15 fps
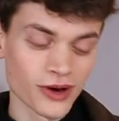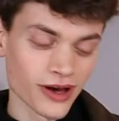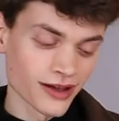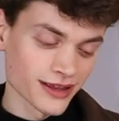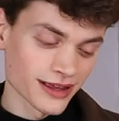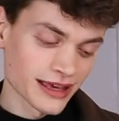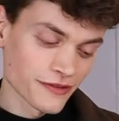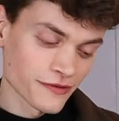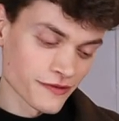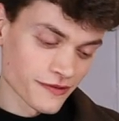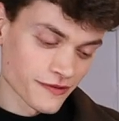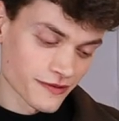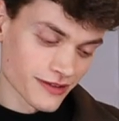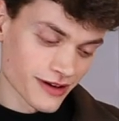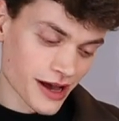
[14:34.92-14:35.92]
what
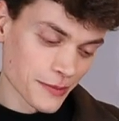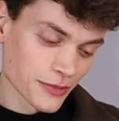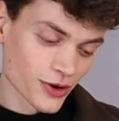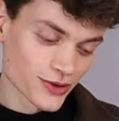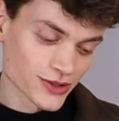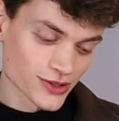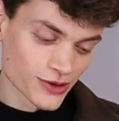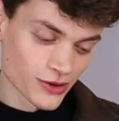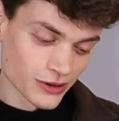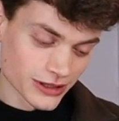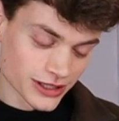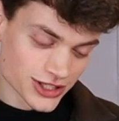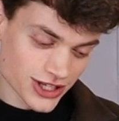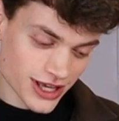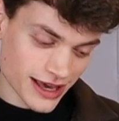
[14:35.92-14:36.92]
if I'm going to
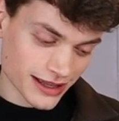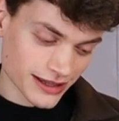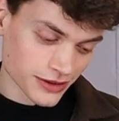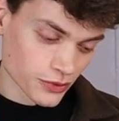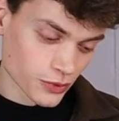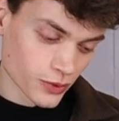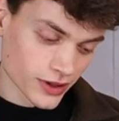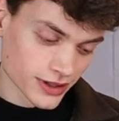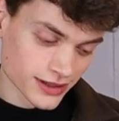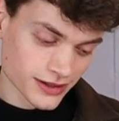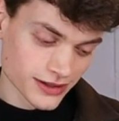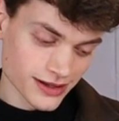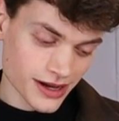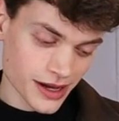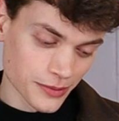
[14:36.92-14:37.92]
college and
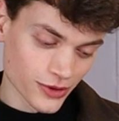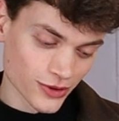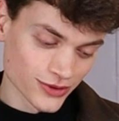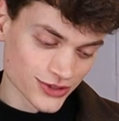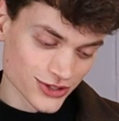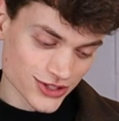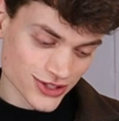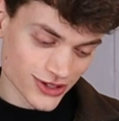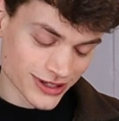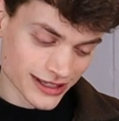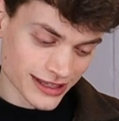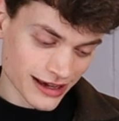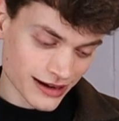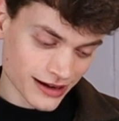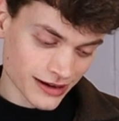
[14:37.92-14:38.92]
what I'm going to study
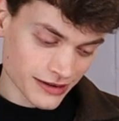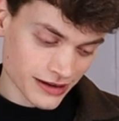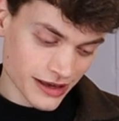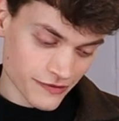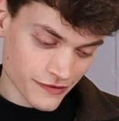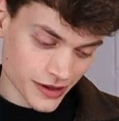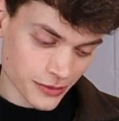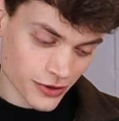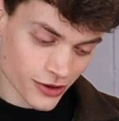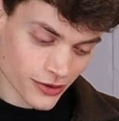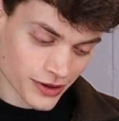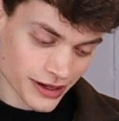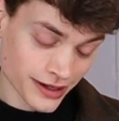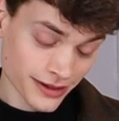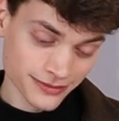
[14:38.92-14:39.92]
there if I'm
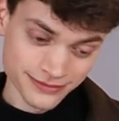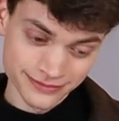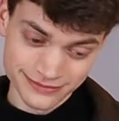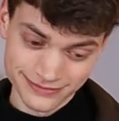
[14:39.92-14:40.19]
going.